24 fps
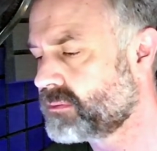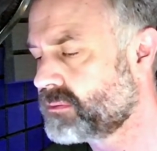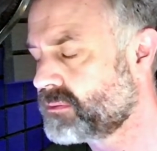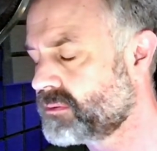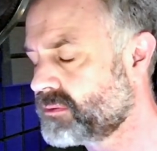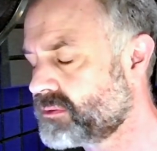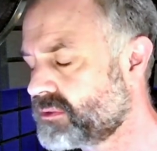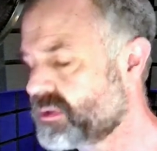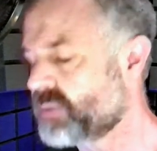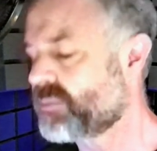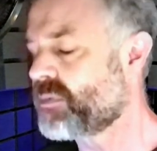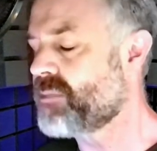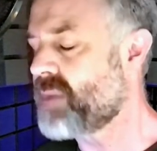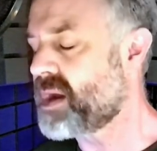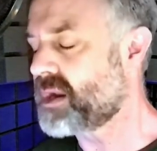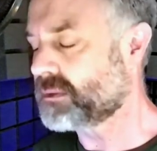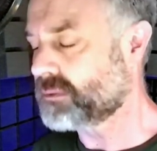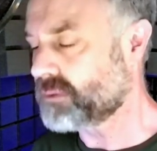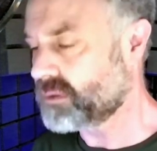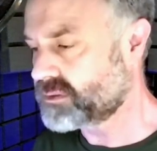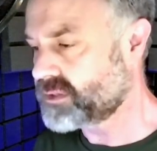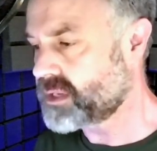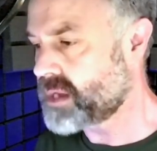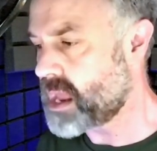Silbermann
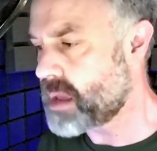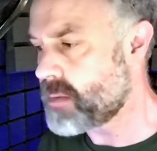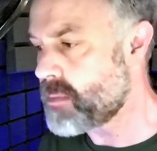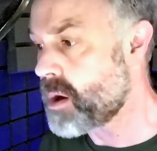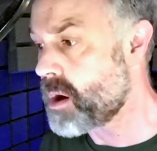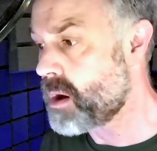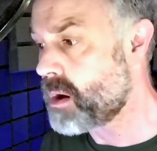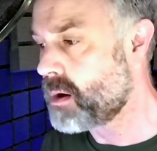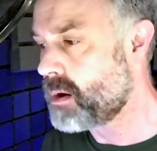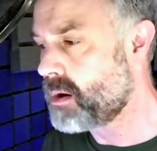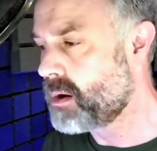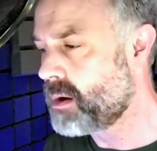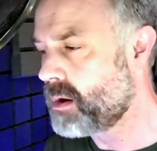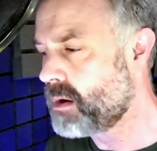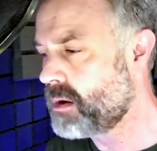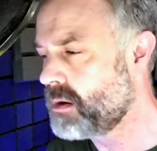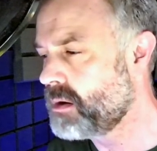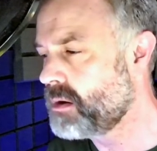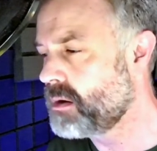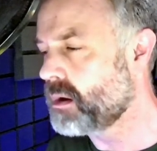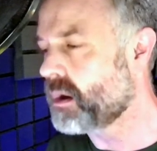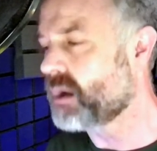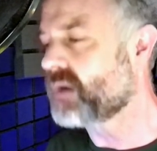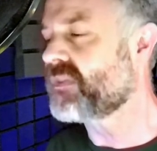looked at him.
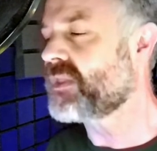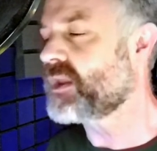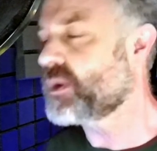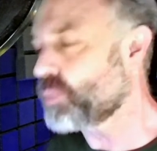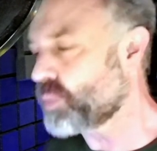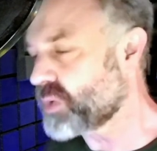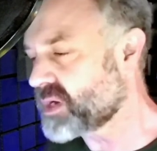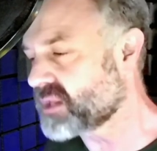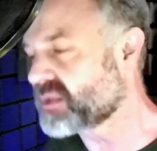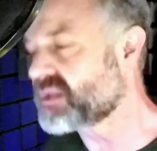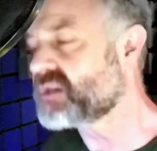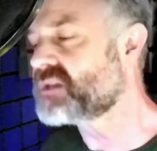Are they really